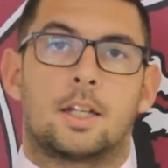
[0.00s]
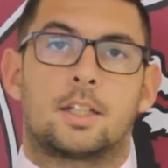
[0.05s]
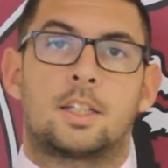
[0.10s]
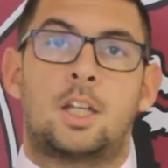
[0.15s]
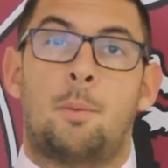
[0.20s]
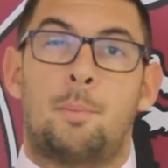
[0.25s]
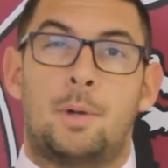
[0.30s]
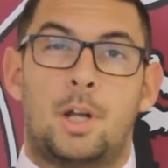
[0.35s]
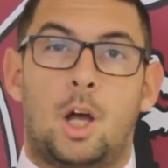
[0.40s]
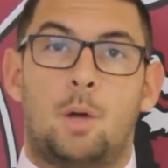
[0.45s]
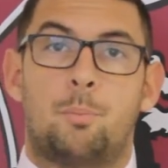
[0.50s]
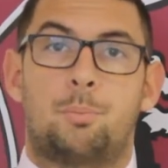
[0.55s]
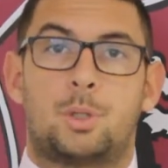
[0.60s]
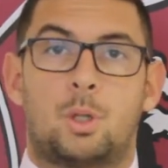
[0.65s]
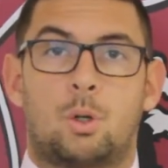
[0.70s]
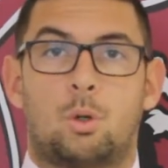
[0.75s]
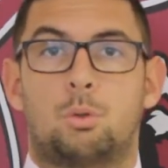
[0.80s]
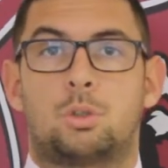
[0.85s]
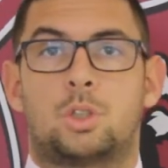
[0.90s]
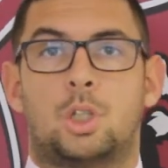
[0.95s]
Coming up,
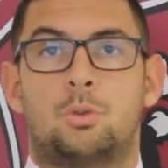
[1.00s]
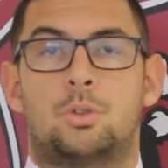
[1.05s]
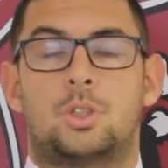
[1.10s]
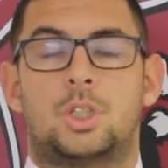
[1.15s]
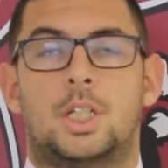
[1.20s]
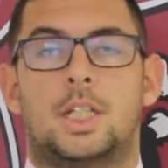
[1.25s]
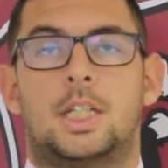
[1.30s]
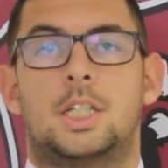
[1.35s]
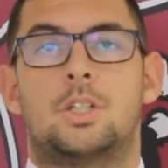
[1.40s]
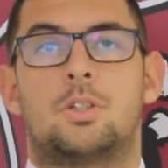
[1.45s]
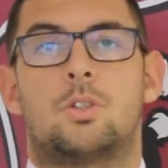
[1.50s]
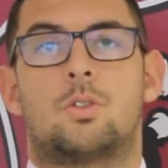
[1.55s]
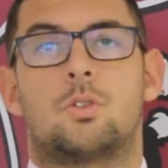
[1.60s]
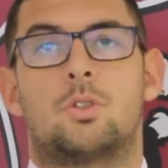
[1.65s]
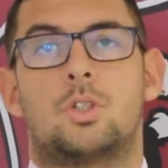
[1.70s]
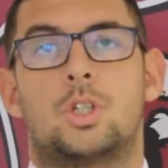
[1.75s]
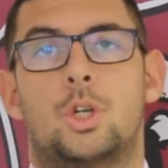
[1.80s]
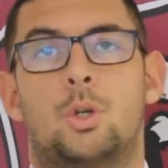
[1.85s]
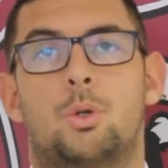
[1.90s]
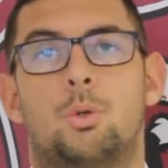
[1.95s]
you'll also see
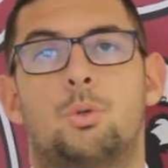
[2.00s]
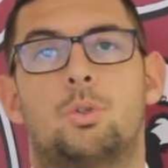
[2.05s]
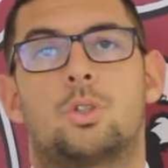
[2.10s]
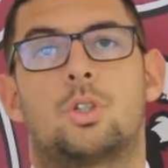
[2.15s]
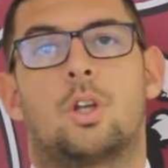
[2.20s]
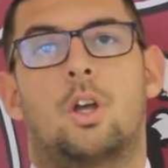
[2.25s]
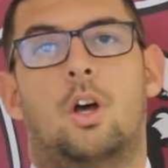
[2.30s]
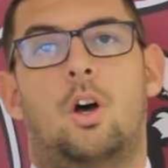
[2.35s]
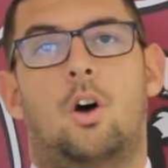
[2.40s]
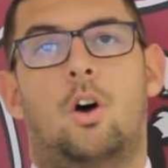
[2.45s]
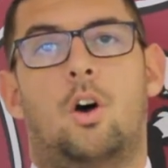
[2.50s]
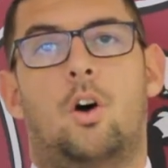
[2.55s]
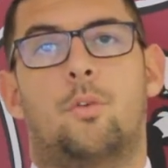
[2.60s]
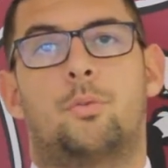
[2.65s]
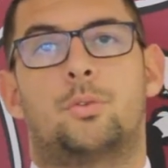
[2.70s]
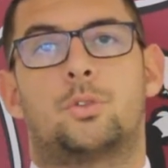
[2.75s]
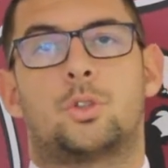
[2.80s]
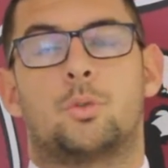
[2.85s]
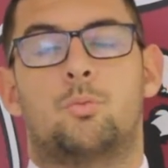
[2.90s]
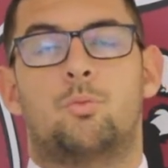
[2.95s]
news
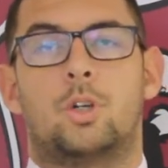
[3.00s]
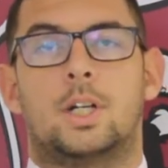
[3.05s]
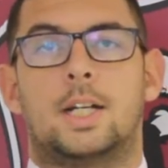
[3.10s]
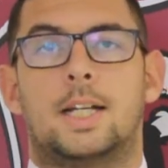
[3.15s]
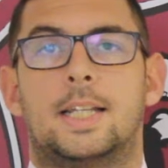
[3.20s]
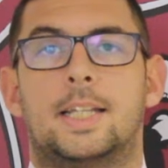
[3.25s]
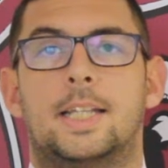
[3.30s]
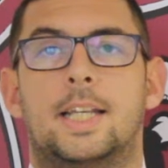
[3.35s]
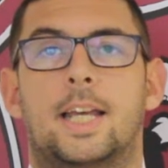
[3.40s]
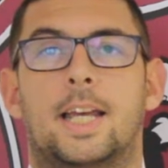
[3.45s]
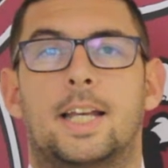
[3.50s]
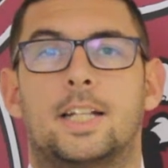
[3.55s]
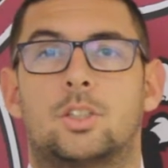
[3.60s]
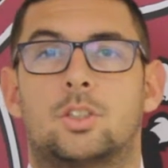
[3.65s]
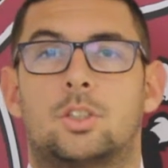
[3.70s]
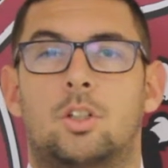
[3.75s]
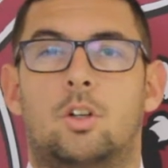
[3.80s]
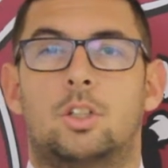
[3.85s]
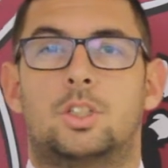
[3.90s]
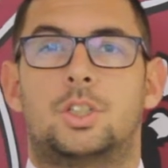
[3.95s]
of some really
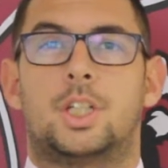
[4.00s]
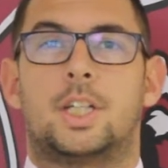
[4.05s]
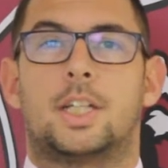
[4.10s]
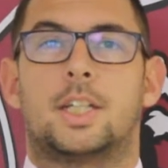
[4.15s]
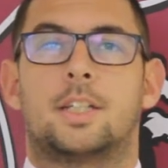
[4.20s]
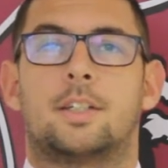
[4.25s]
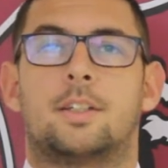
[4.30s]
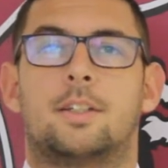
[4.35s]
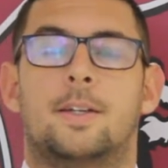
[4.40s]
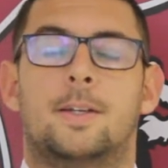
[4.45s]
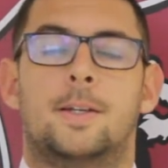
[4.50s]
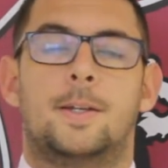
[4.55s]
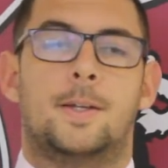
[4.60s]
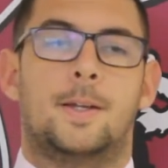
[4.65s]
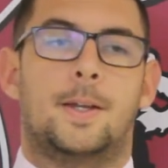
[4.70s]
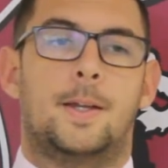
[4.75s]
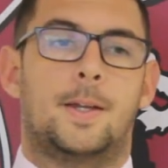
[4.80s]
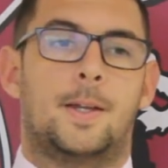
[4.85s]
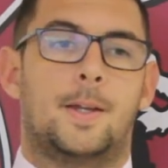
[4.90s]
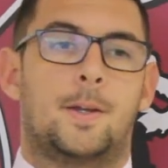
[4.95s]
exciting
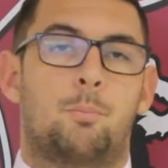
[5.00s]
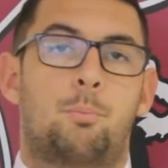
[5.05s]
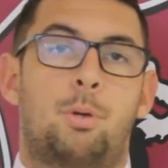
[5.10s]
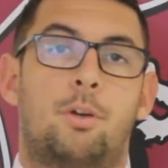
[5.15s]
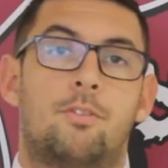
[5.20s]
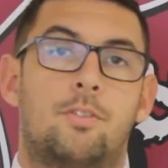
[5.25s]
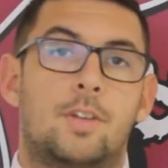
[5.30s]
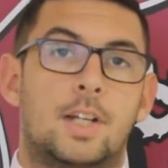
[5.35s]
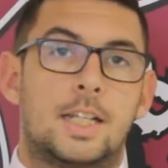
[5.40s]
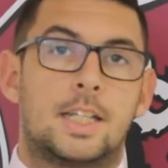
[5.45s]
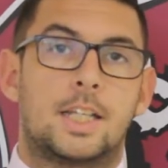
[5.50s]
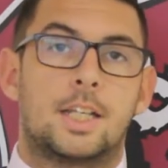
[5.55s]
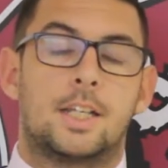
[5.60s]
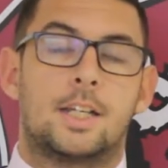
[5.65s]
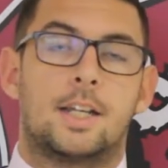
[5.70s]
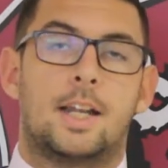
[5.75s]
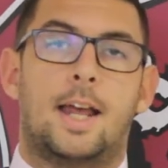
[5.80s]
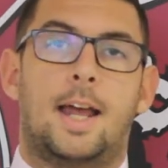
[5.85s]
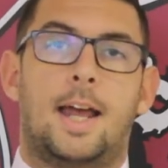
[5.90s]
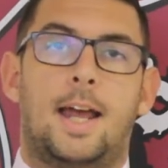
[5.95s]

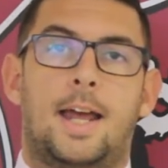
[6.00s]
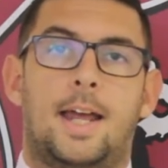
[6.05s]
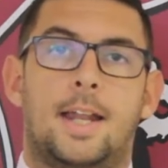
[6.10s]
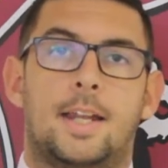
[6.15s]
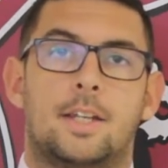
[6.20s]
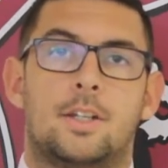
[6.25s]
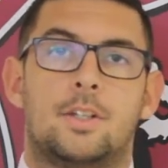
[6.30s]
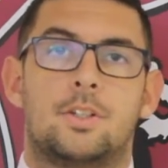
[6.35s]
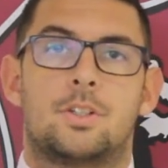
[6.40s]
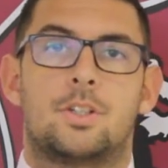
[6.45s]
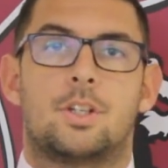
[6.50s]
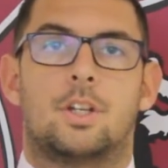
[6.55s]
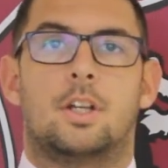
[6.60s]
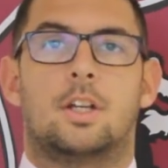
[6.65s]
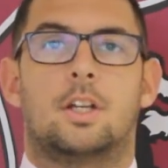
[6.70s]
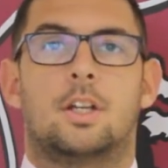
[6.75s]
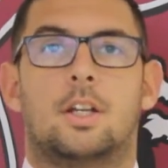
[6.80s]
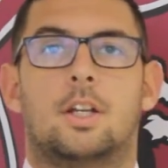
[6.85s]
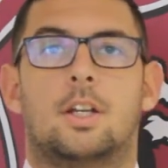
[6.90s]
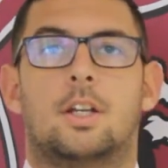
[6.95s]
pavilion and
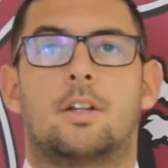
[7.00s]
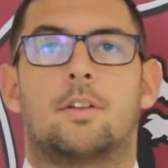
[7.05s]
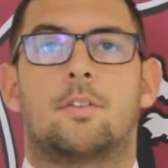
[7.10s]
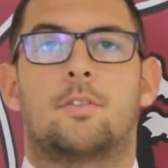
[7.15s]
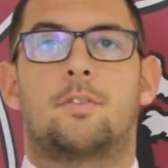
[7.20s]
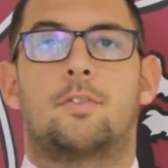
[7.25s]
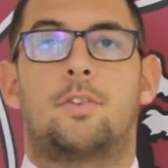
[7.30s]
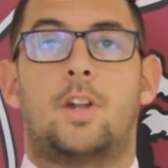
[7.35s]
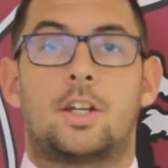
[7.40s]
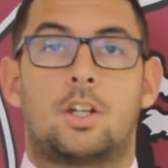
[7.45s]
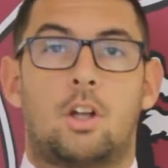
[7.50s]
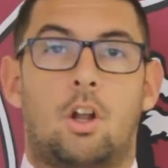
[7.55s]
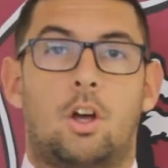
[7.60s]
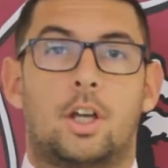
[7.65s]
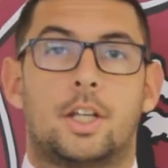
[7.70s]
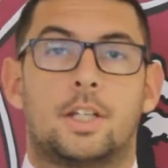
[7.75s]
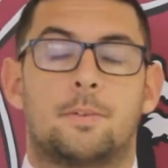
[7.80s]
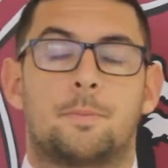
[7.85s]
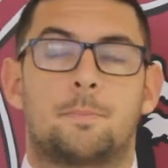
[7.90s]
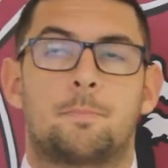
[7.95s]

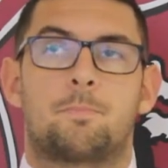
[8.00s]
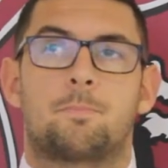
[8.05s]
floodlight